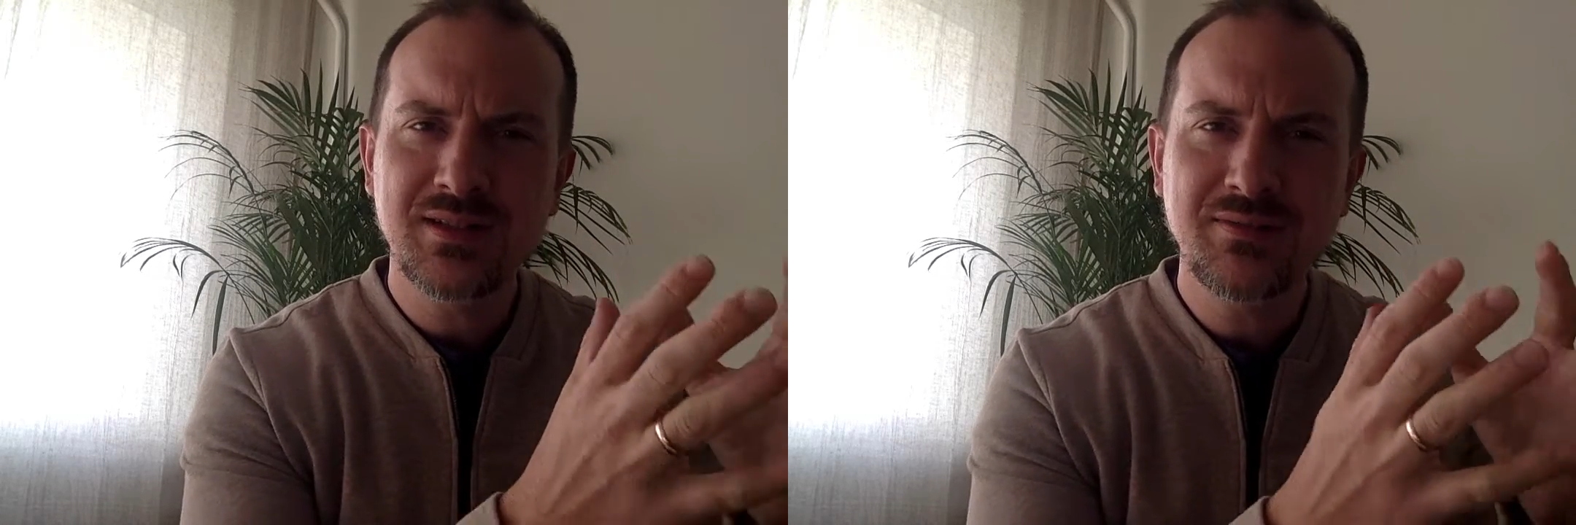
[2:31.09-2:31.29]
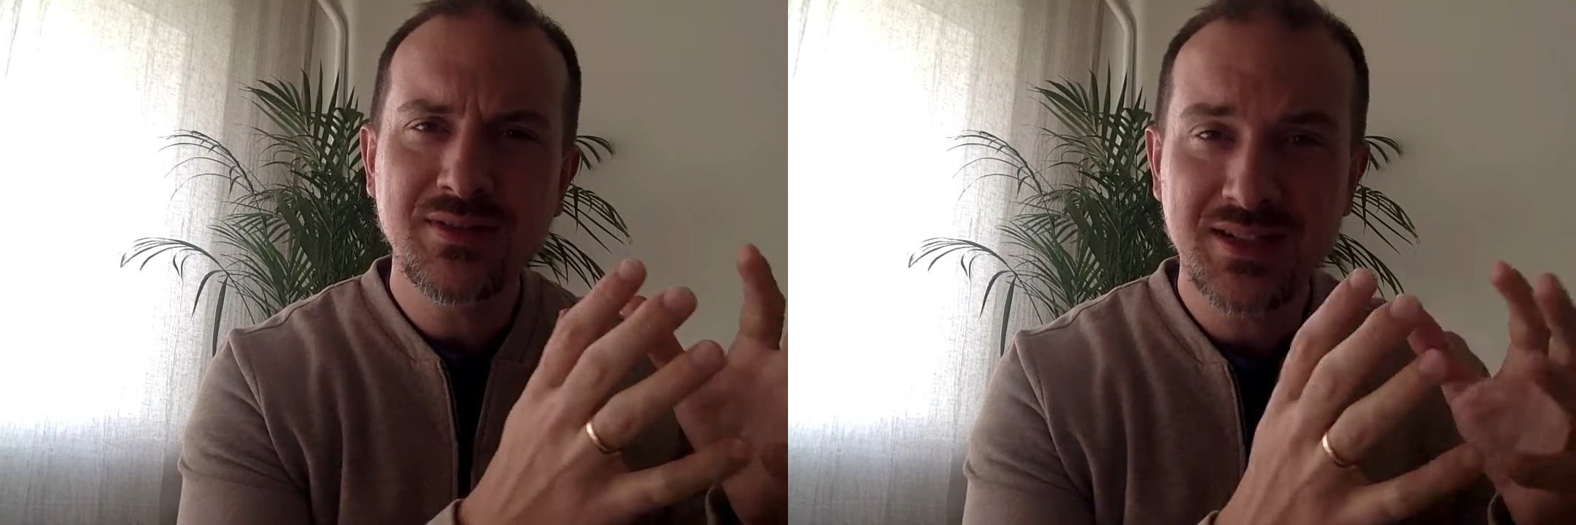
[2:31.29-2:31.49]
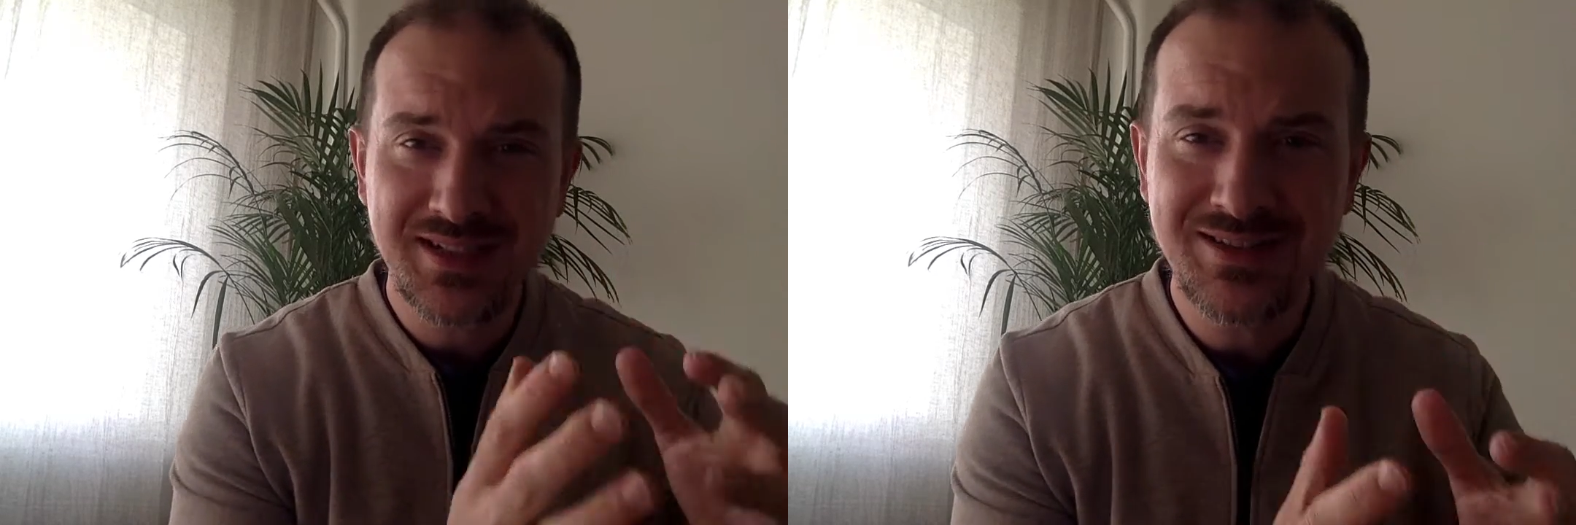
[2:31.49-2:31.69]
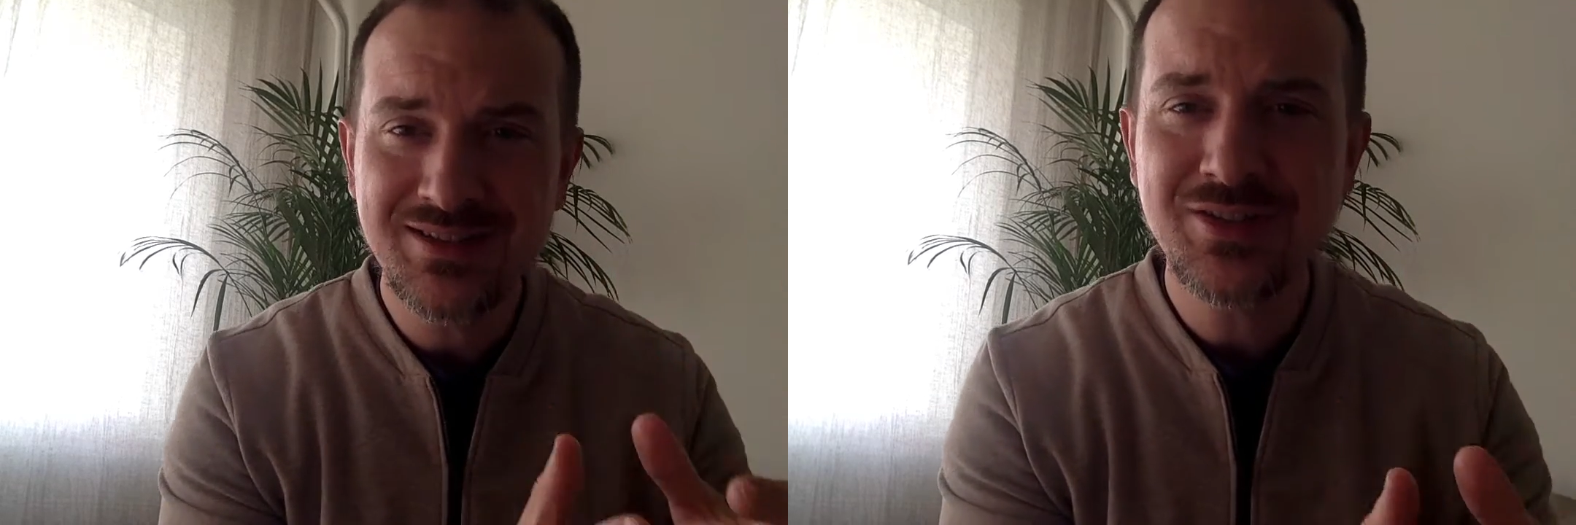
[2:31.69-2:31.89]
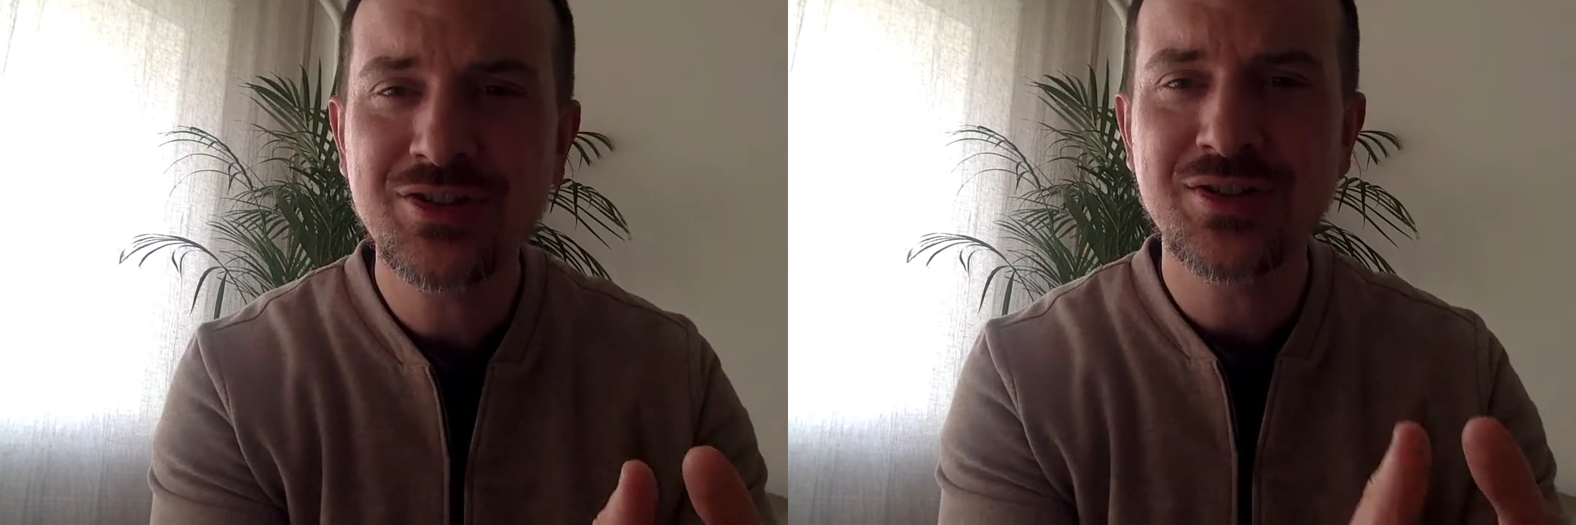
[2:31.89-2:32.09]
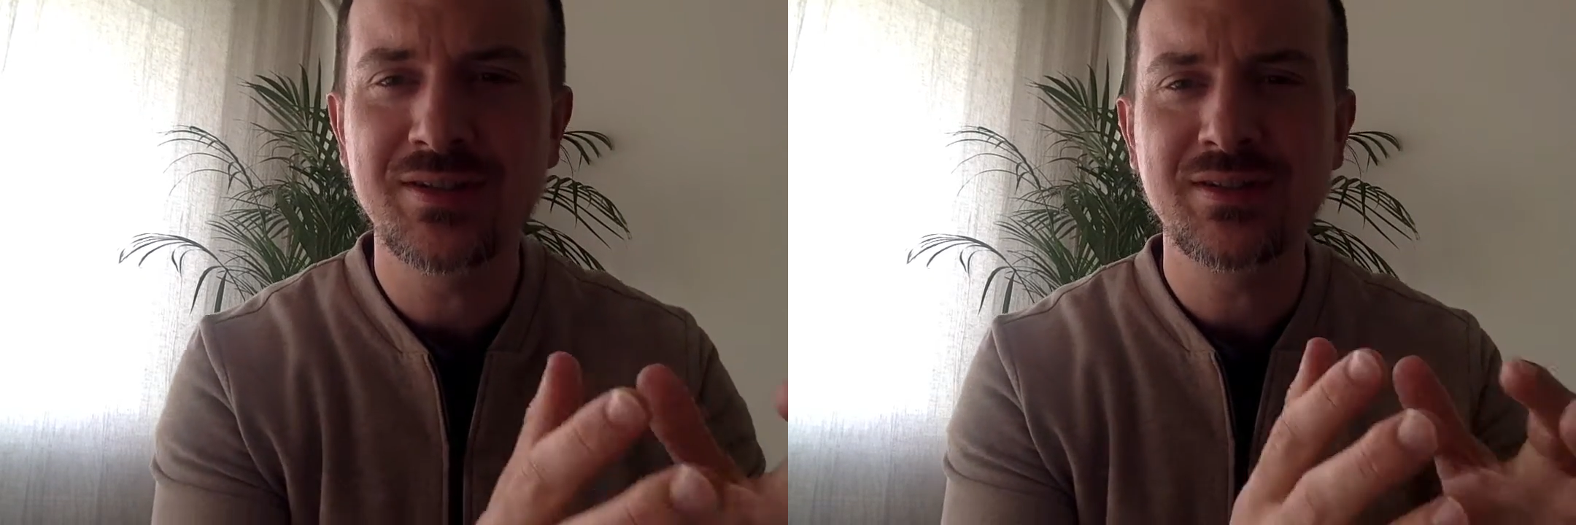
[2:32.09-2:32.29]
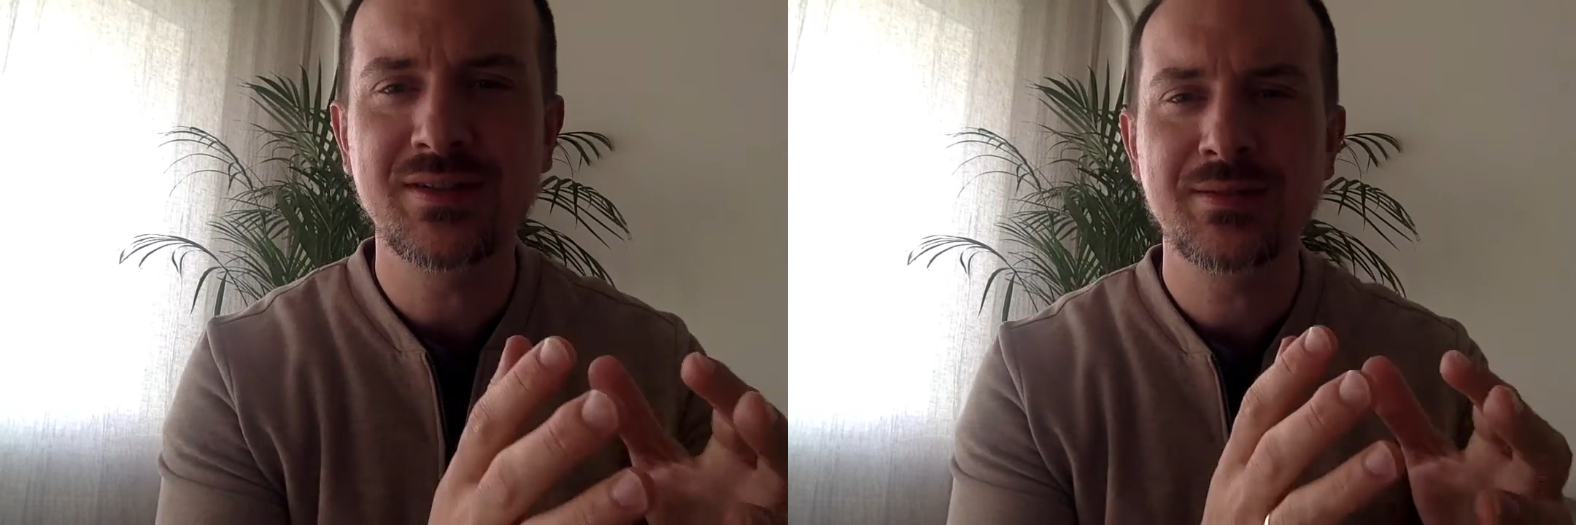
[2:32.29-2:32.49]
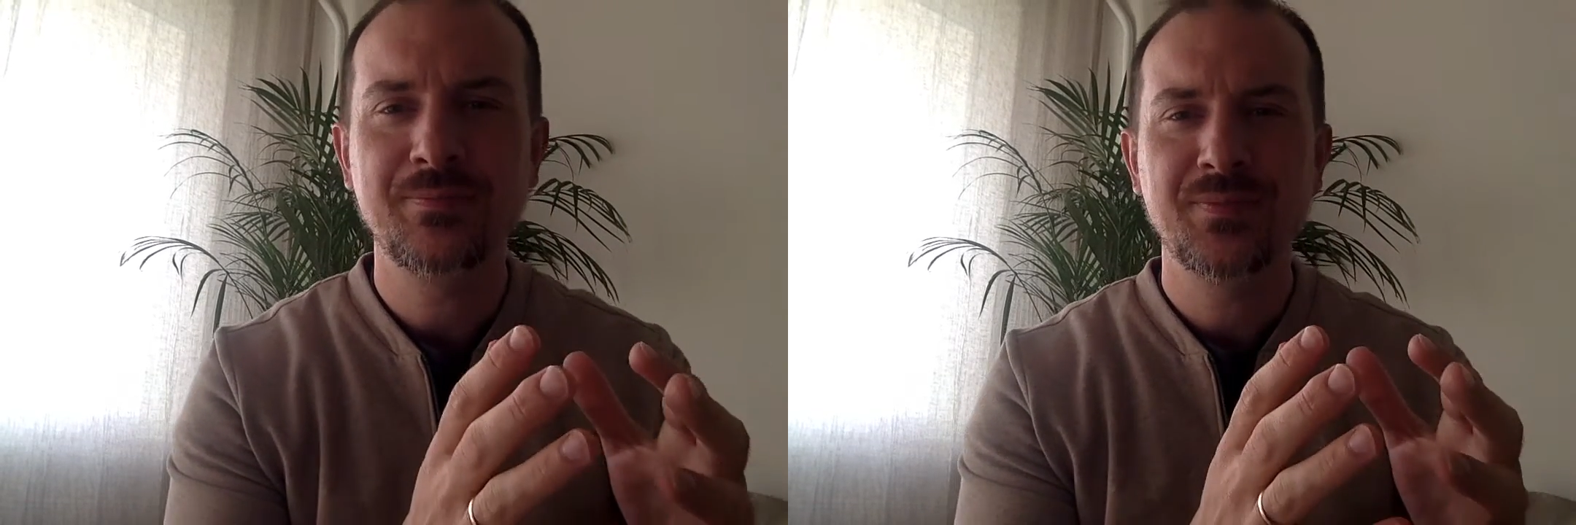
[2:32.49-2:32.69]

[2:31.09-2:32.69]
even conditioned,